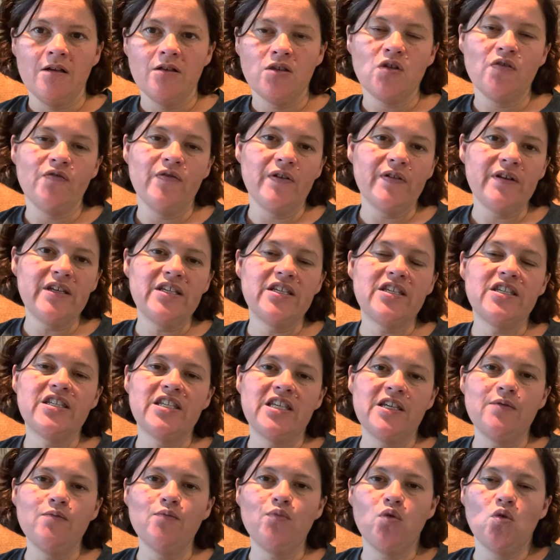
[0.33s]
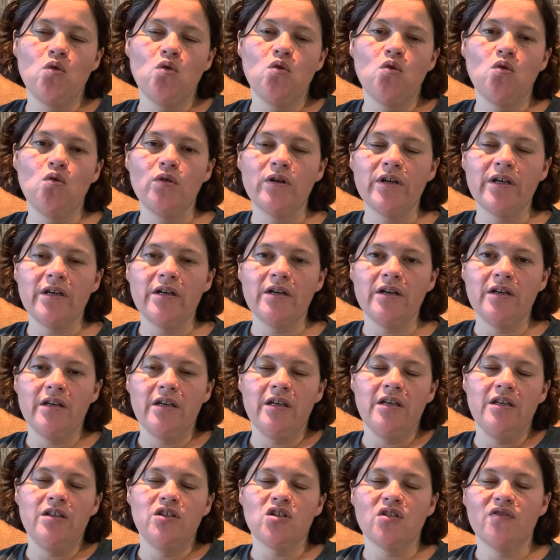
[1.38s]
So, very simple
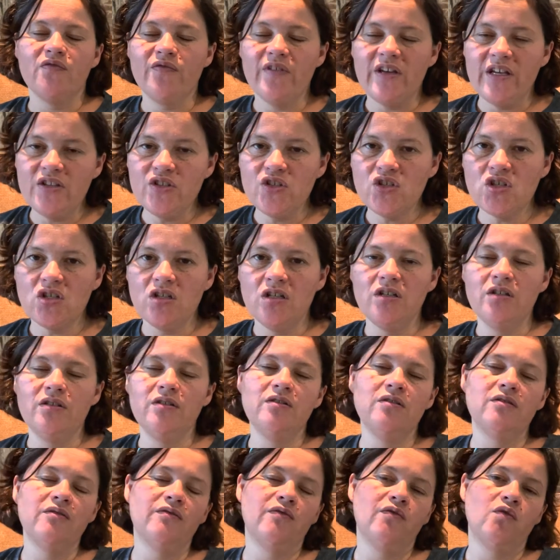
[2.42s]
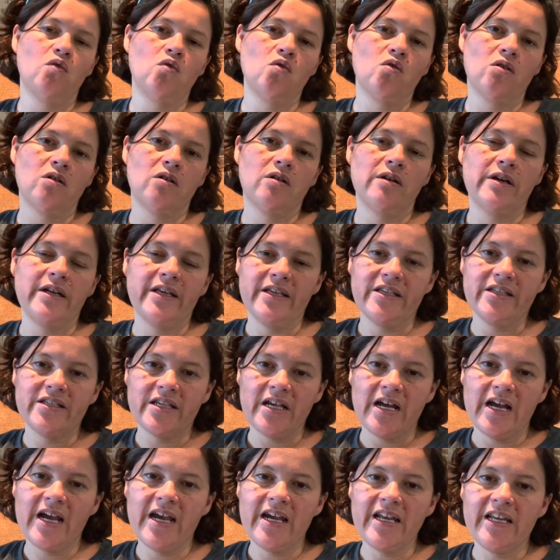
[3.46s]
intervention for
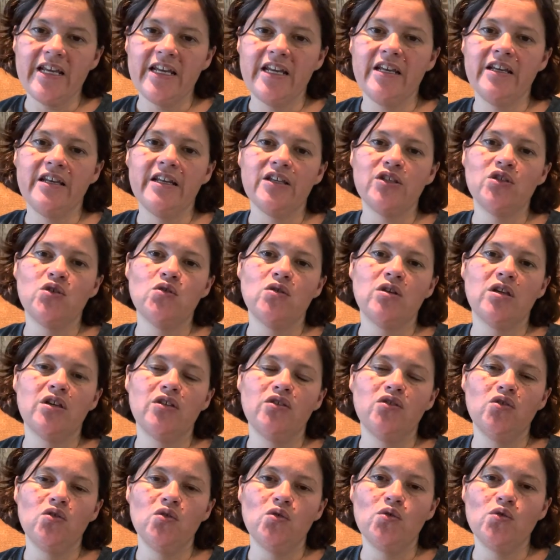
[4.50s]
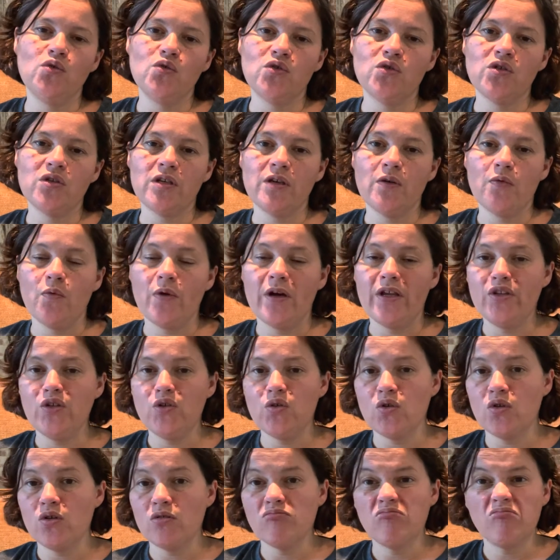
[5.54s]
anxiety that you can use when
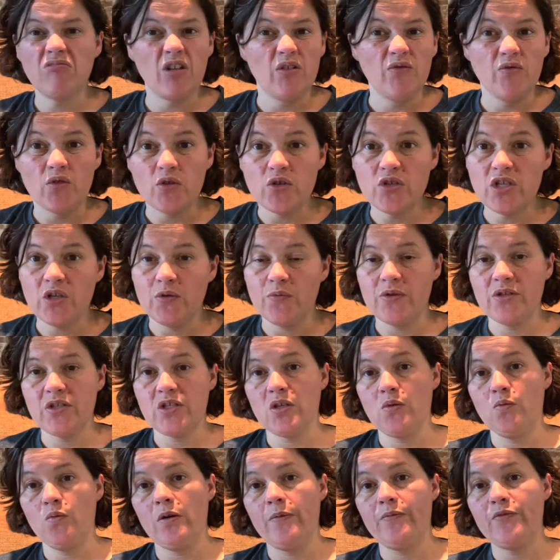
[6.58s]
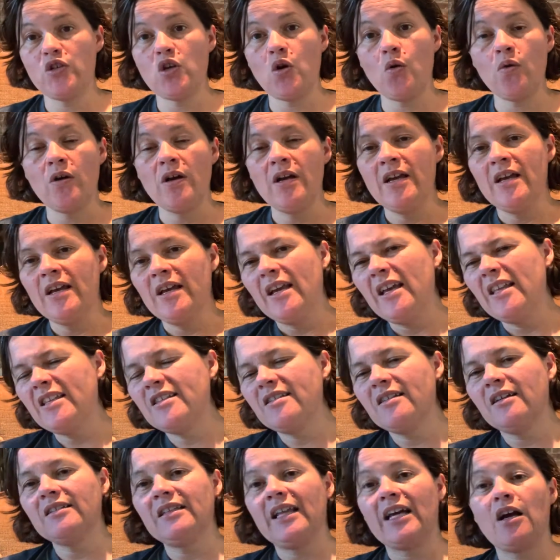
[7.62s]
you're conversing with someone. So,
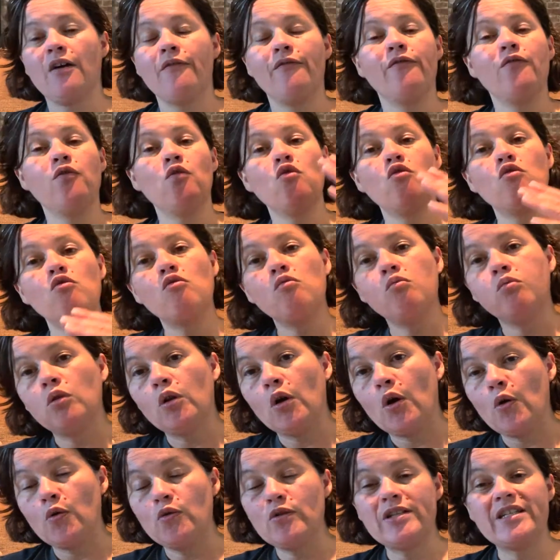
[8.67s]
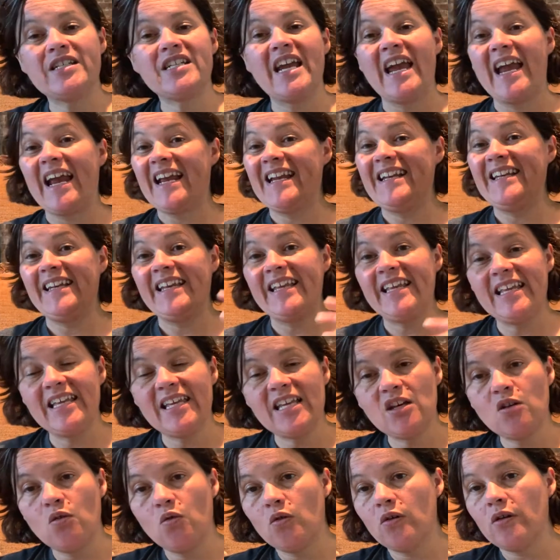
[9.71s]
it's not like a full blown
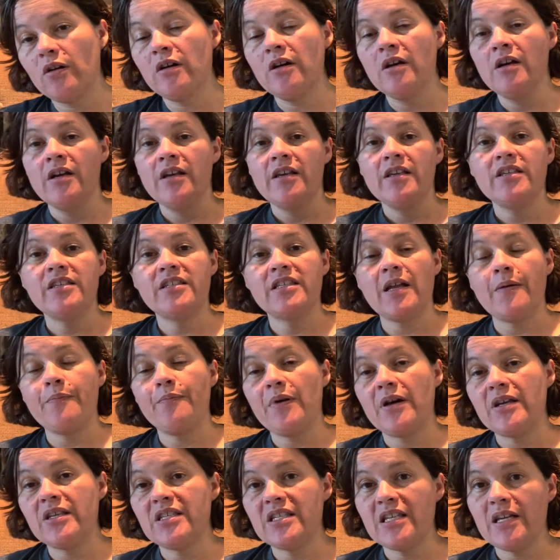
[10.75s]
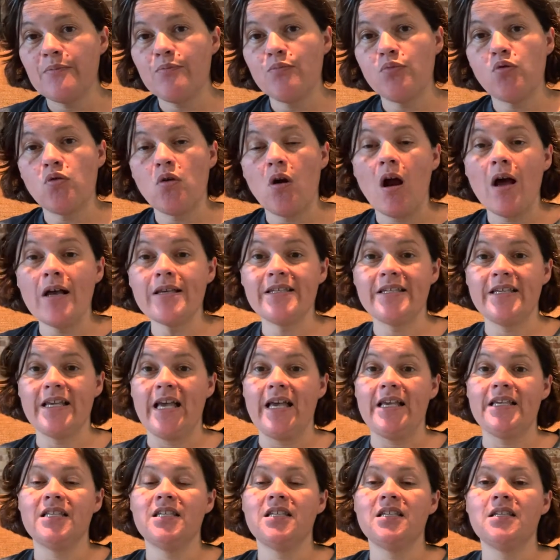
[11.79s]
technique or step by step
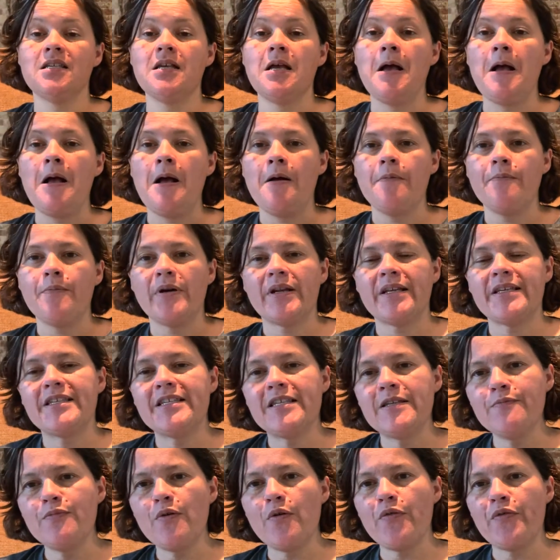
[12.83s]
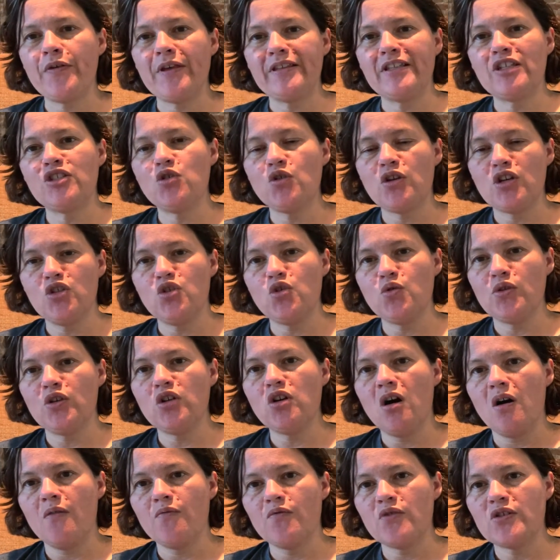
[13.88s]
process, but a simple thing that you can do in
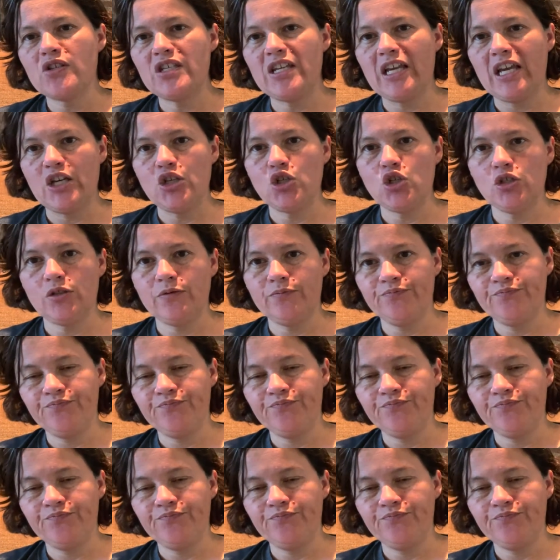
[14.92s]
conversation.